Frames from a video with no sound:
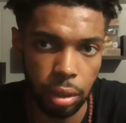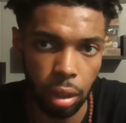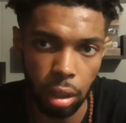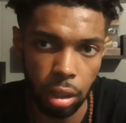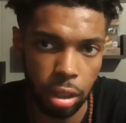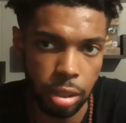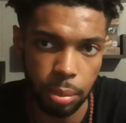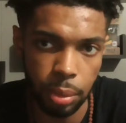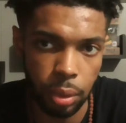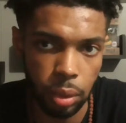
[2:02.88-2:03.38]
all
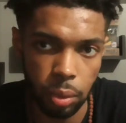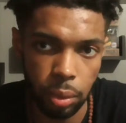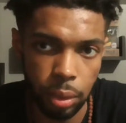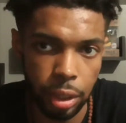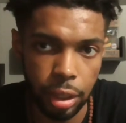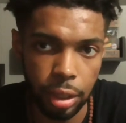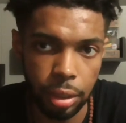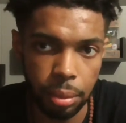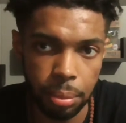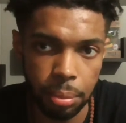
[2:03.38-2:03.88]
smoke
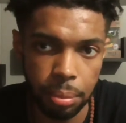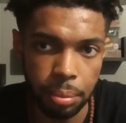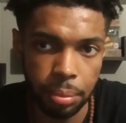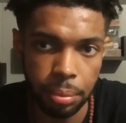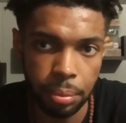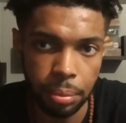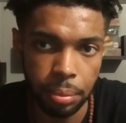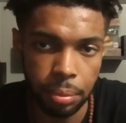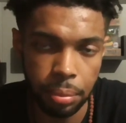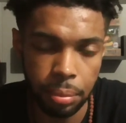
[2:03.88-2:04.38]
weed.
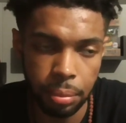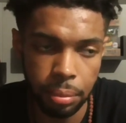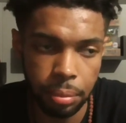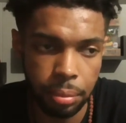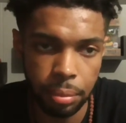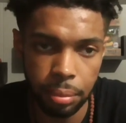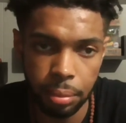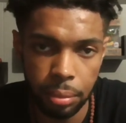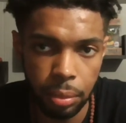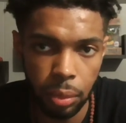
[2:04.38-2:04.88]

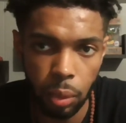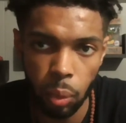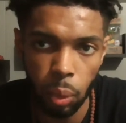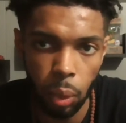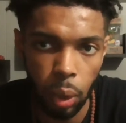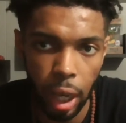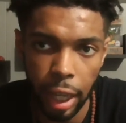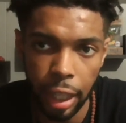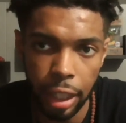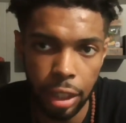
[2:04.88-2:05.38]

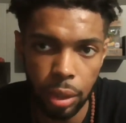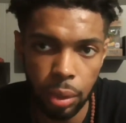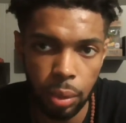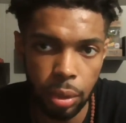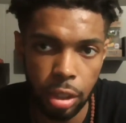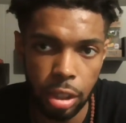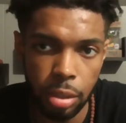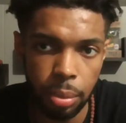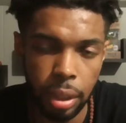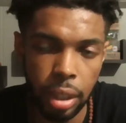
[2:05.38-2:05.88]
Well, how do you
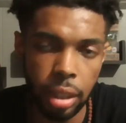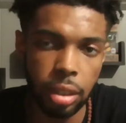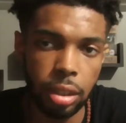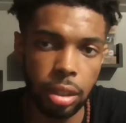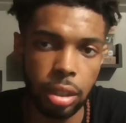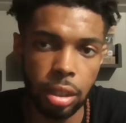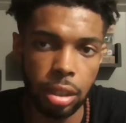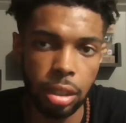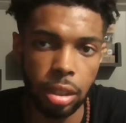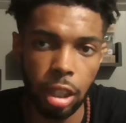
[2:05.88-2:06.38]
expect
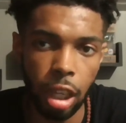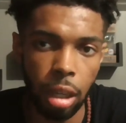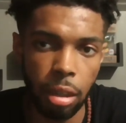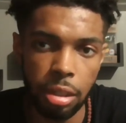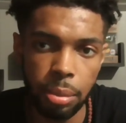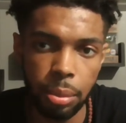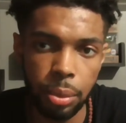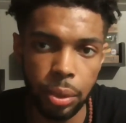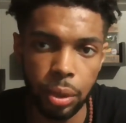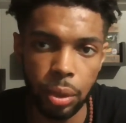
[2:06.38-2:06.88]
to stop
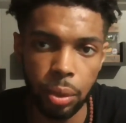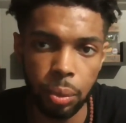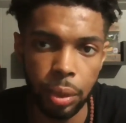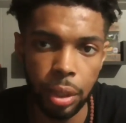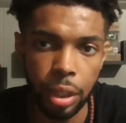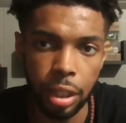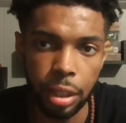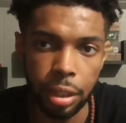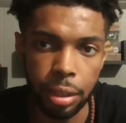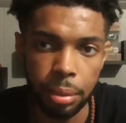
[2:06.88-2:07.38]
smoking
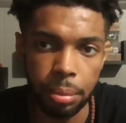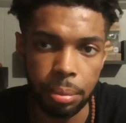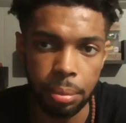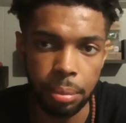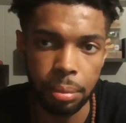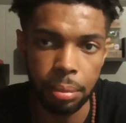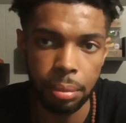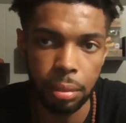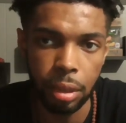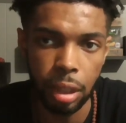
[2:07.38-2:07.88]
weed?
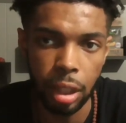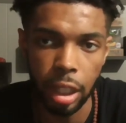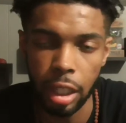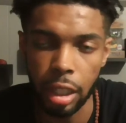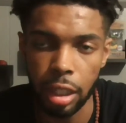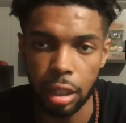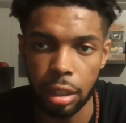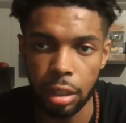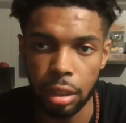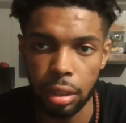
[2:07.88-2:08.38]

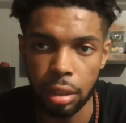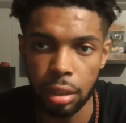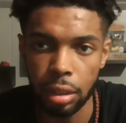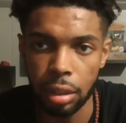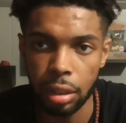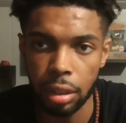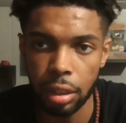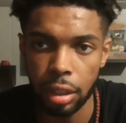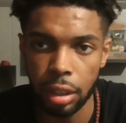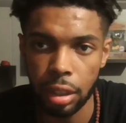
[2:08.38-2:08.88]
And
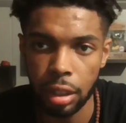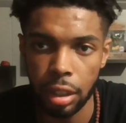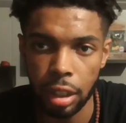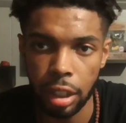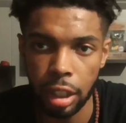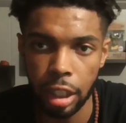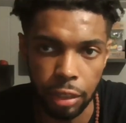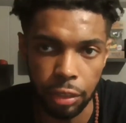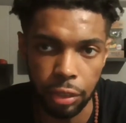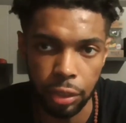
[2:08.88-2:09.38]

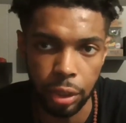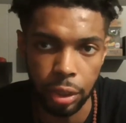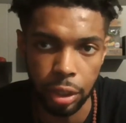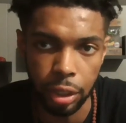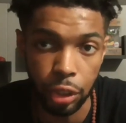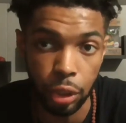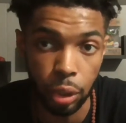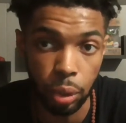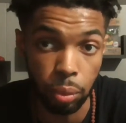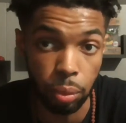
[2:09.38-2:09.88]

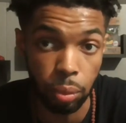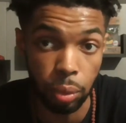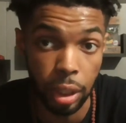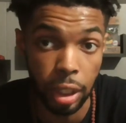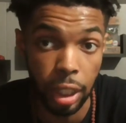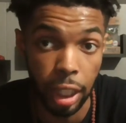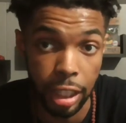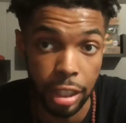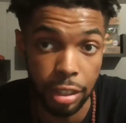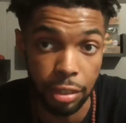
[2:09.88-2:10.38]
you'll
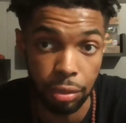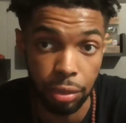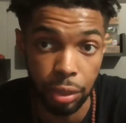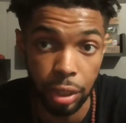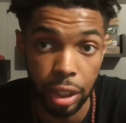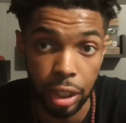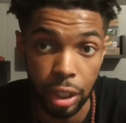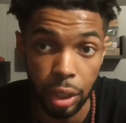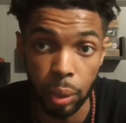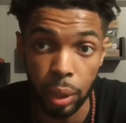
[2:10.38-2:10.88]
realize
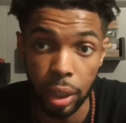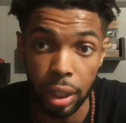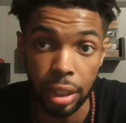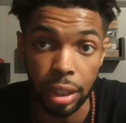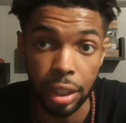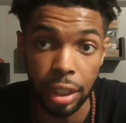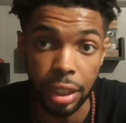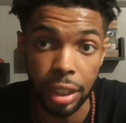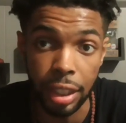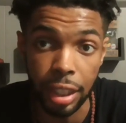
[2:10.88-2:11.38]
really
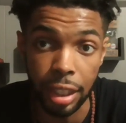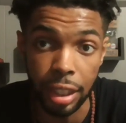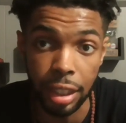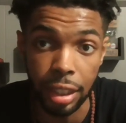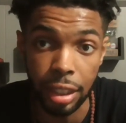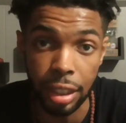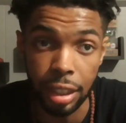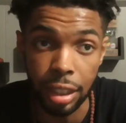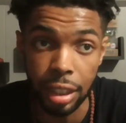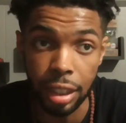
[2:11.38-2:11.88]
quickly that
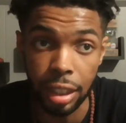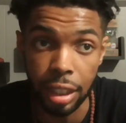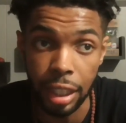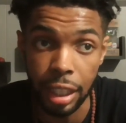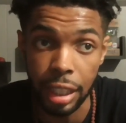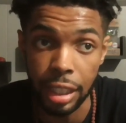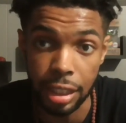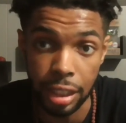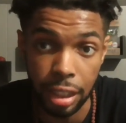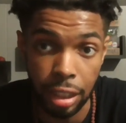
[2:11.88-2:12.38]

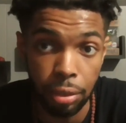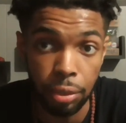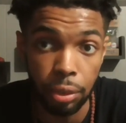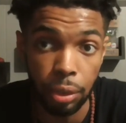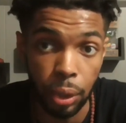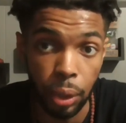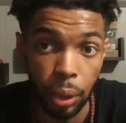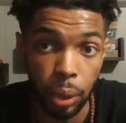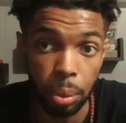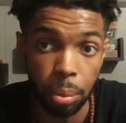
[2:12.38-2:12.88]
it's
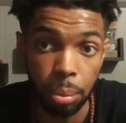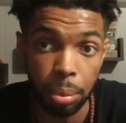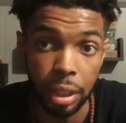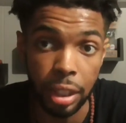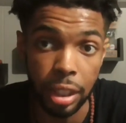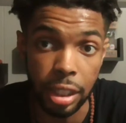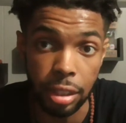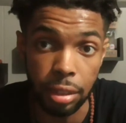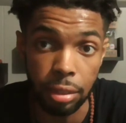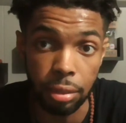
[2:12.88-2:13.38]
difficult
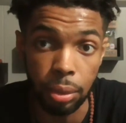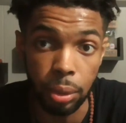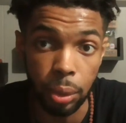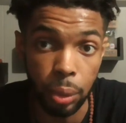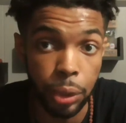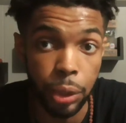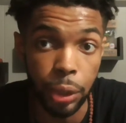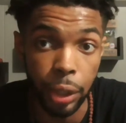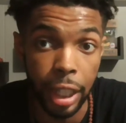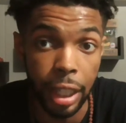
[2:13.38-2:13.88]
because of who
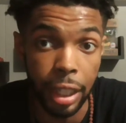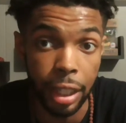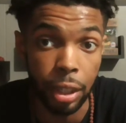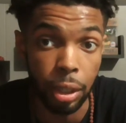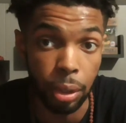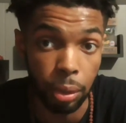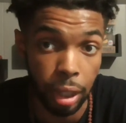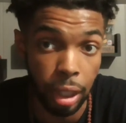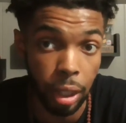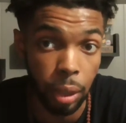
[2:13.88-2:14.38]
you're hanging
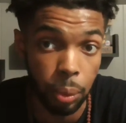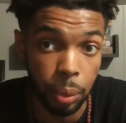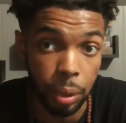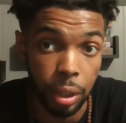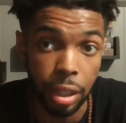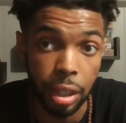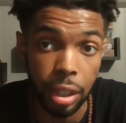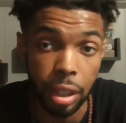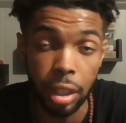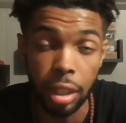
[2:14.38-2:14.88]
around
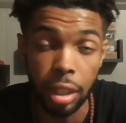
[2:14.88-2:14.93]
with.